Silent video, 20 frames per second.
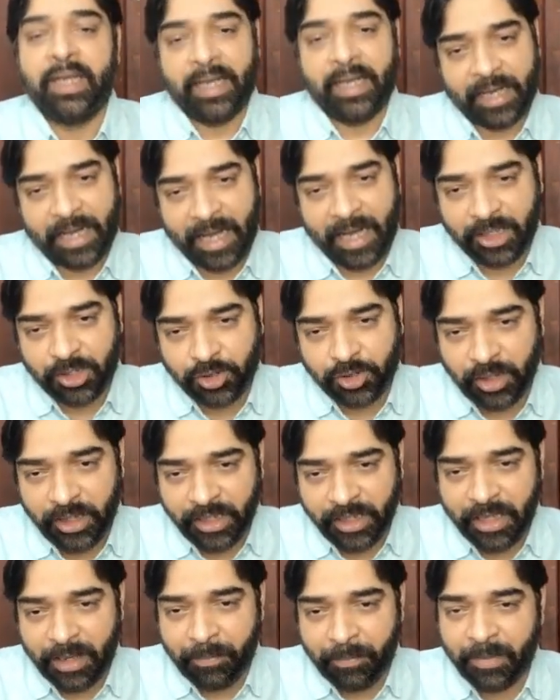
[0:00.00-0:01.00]
Actually
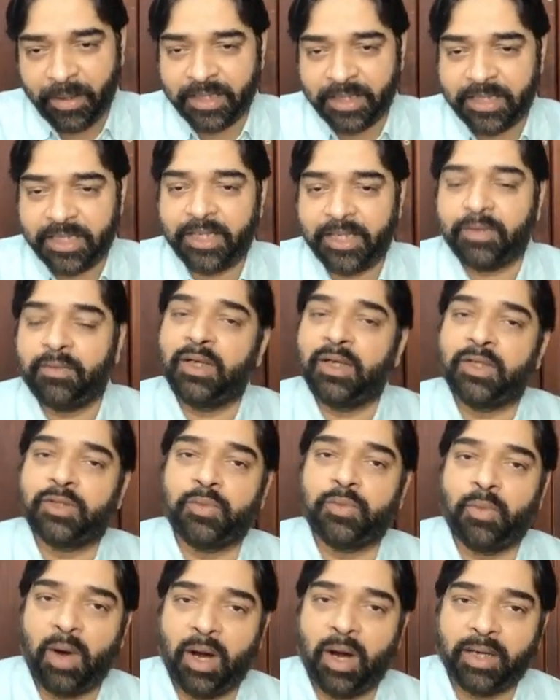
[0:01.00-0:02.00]
number is equal to
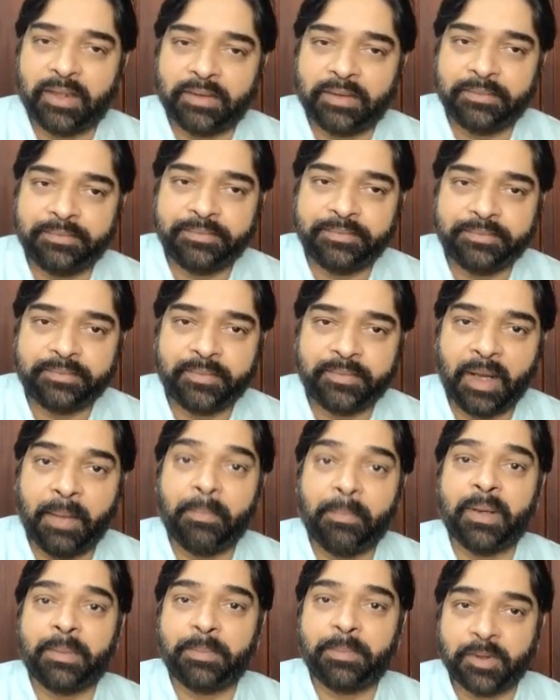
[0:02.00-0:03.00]
what?
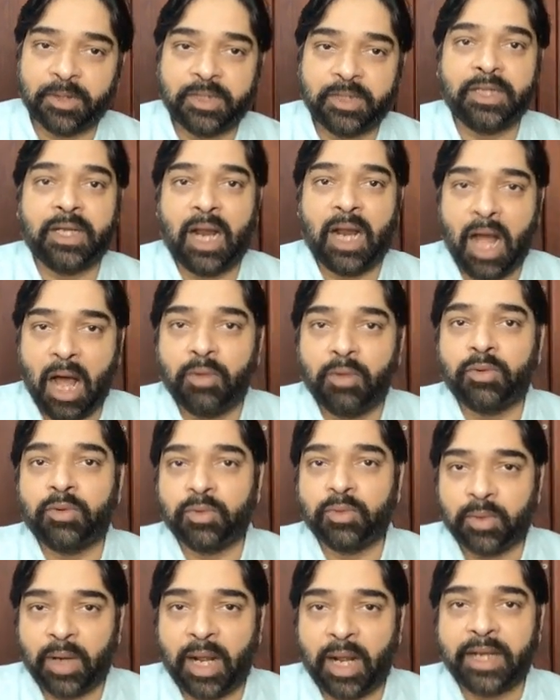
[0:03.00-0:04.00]
Number procedure, how to
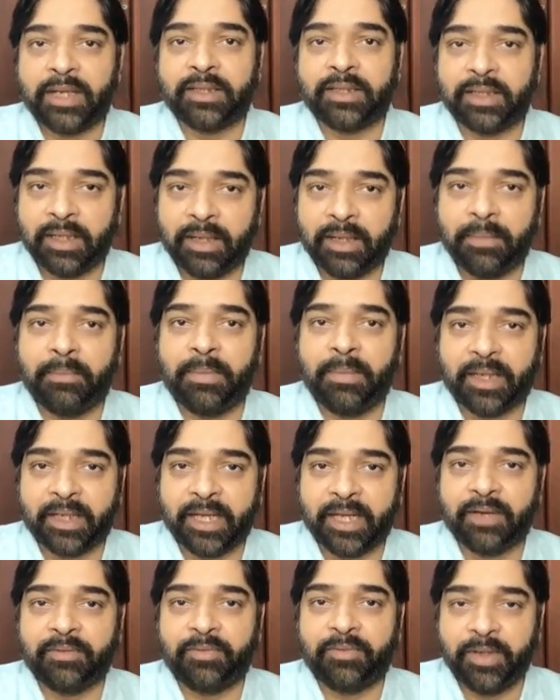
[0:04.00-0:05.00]
write the number
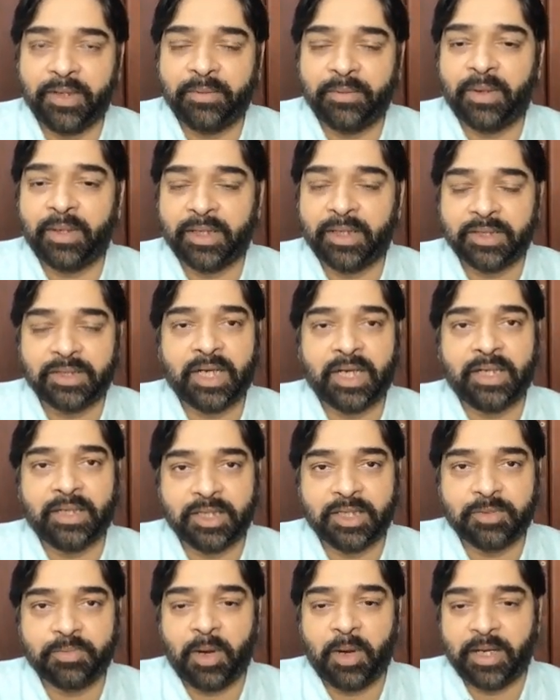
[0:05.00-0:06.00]
carefully, understand
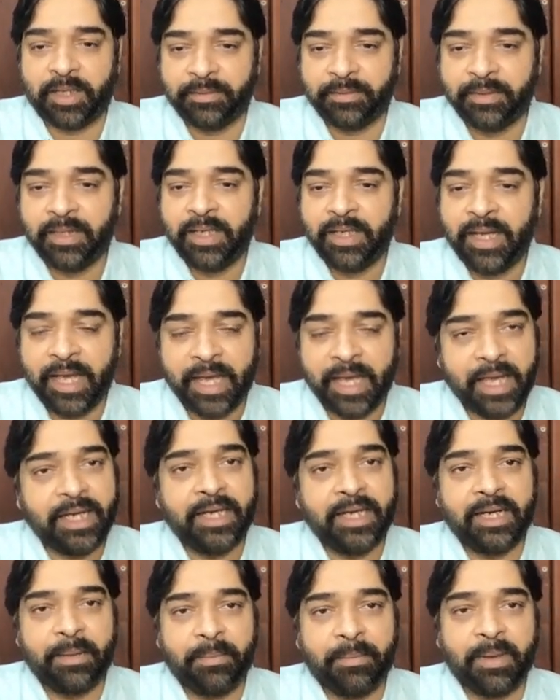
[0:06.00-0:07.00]
this point. Any
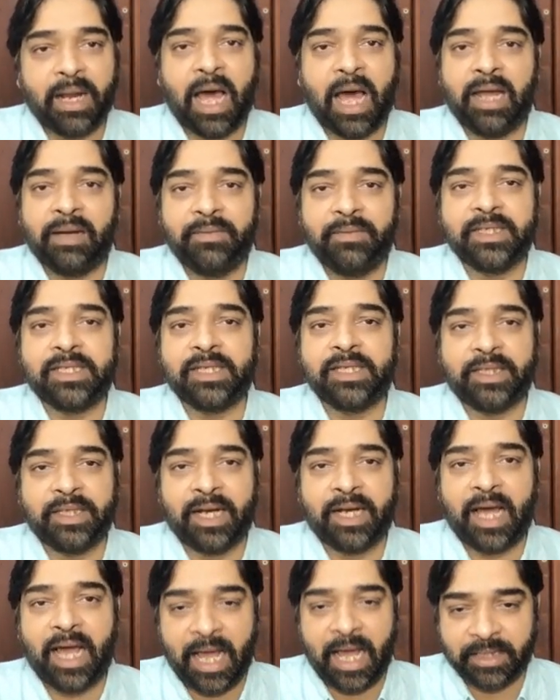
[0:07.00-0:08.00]
number always written
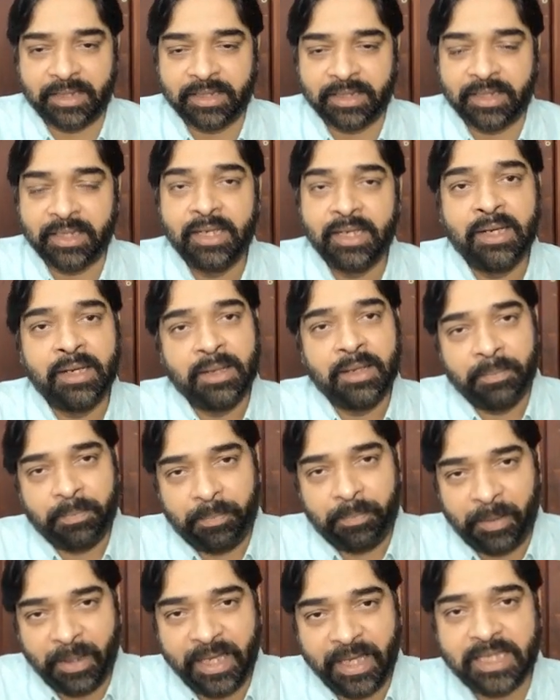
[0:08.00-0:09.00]
as
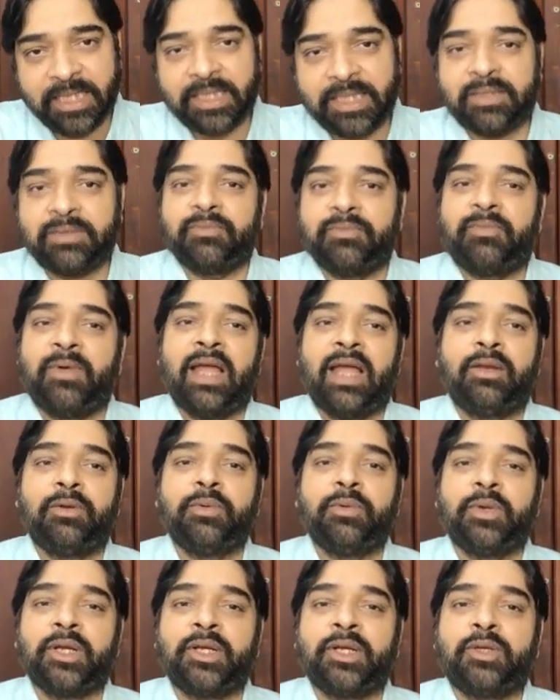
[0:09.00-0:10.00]
place
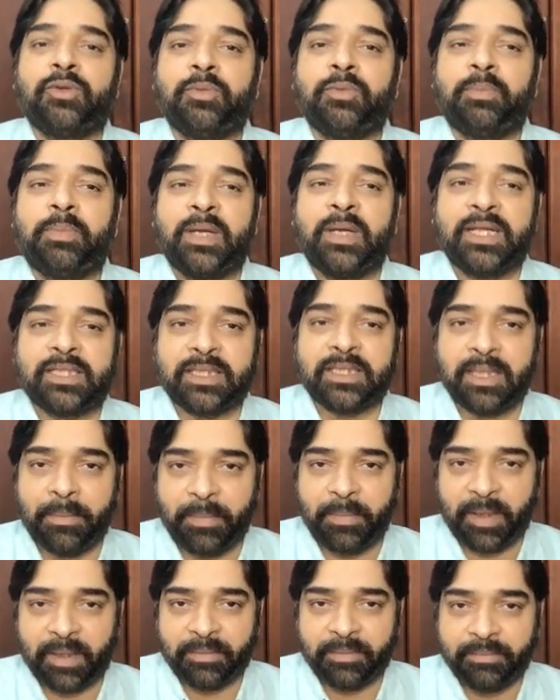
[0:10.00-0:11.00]
value into place
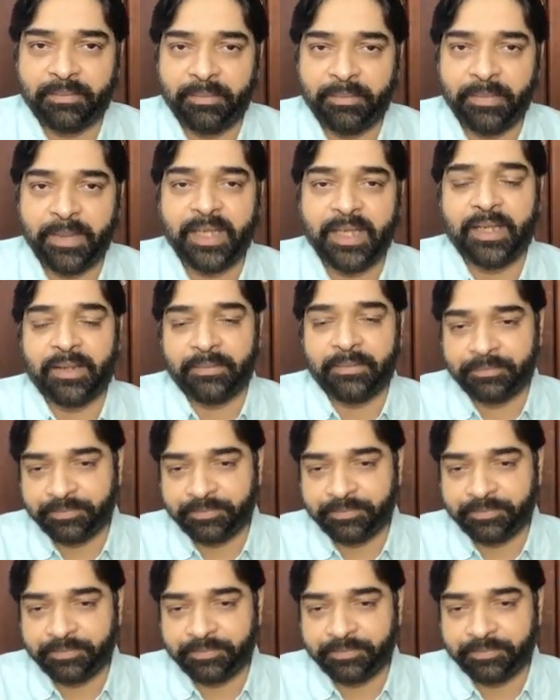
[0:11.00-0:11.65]
number, meaning